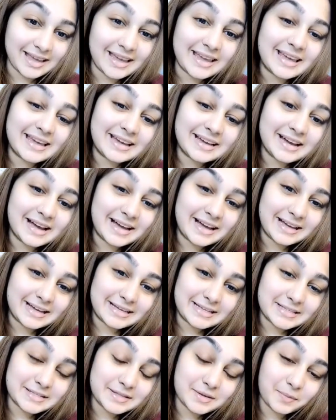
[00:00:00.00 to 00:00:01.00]
Hey
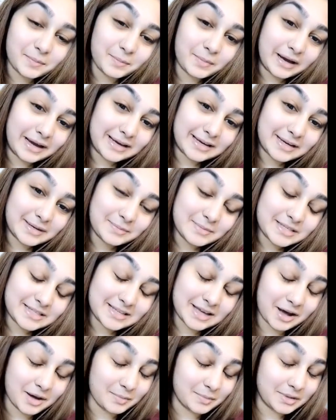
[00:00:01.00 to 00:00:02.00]
guys, my name is
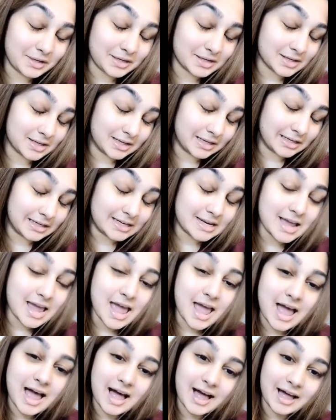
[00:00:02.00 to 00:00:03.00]
Amna Khan
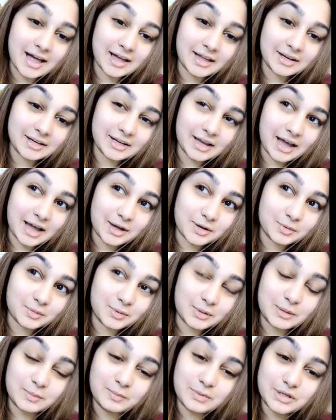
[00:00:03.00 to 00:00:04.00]
and I
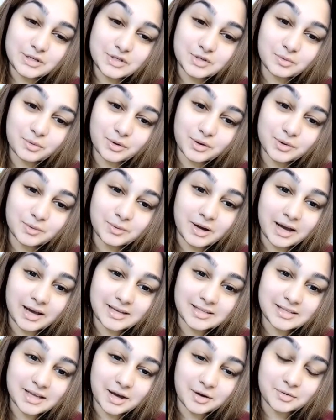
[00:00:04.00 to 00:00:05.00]
will be showing you
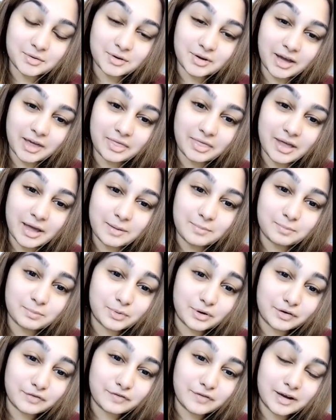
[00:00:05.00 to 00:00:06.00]
guys how to get that
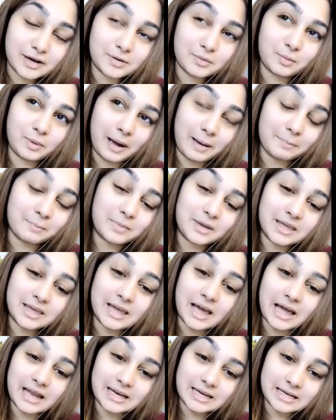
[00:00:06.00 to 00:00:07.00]
perfect vampy
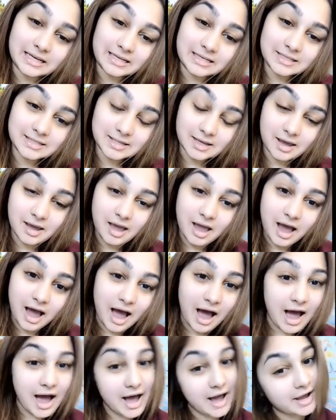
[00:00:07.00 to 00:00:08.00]
cat eyes
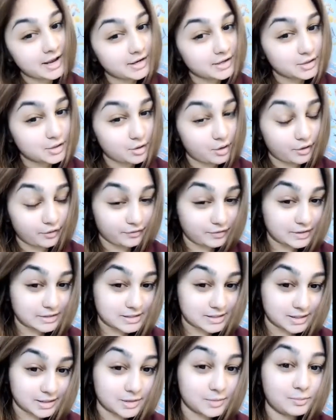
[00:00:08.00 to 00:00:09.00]
and
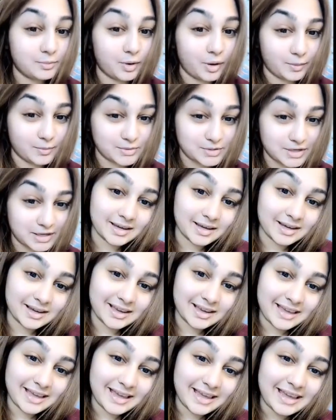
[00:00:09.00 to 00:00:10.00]
obviously the bombshell.
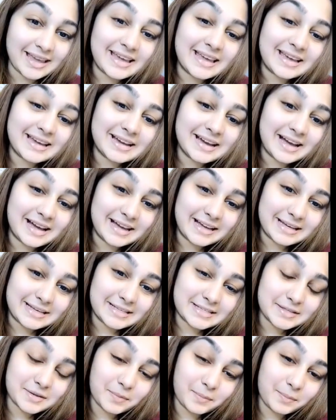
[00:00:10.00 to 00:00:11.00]
Hey
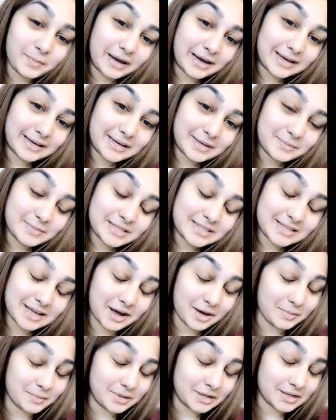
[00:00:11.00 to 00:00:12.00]
guys, my name is
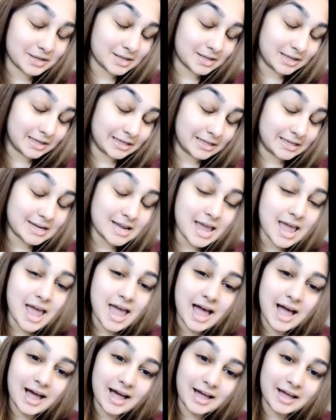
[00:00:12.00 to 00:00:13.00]
Amna Khan
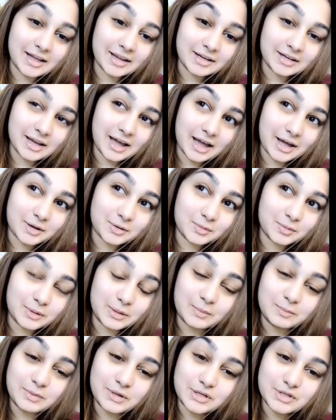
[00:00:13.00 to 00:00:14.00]
and I will
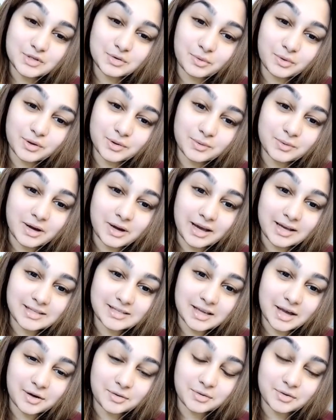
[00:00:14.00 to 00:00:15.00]
be showing you guys
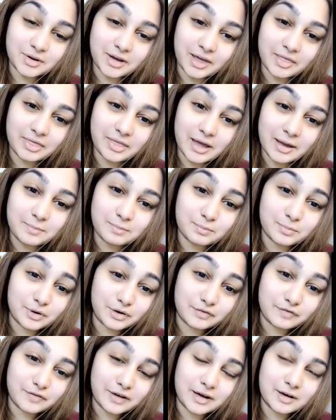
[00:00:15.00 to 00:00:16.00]
how to get that
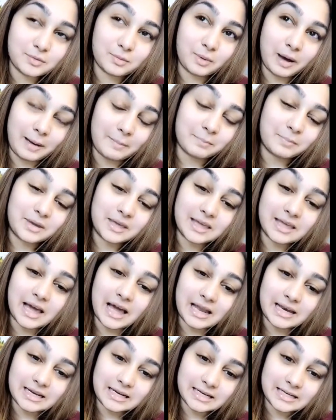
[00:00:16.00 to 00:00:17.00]
perfect vampy
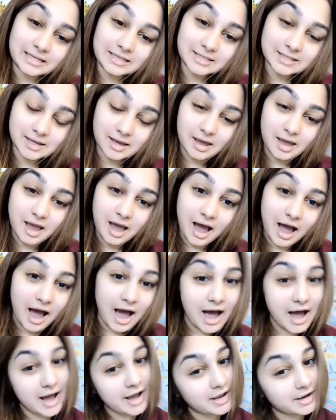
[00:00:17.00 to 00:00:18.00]
cat eyes
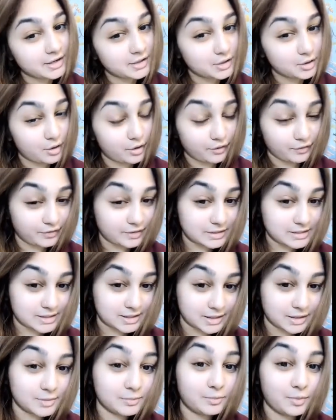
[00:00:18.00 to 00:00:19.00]
and
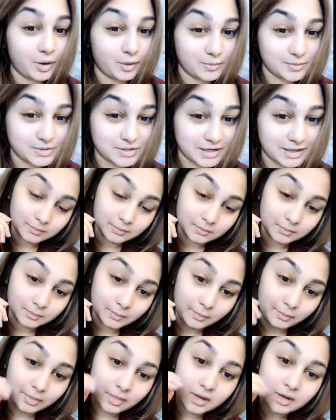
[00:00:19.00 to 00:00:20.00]
obviously the bombshell.
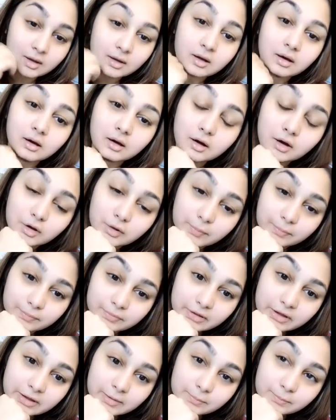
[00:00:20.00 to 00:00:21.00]

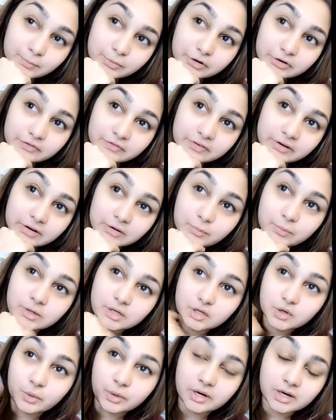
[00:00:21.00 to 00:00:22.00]
That perfect
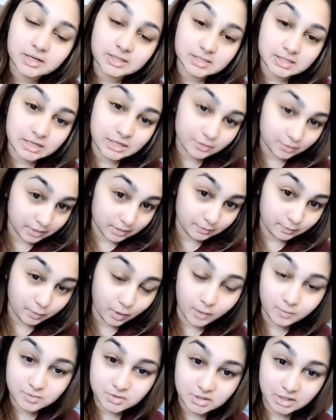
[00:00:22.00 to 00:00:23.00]
Victoria's Secret
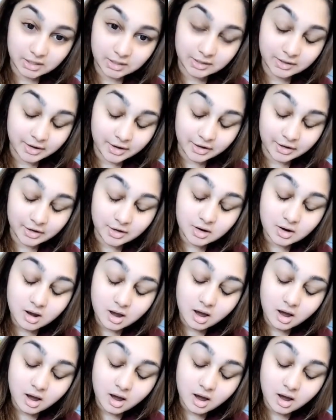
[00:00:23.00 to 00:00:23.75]
bombshell hair.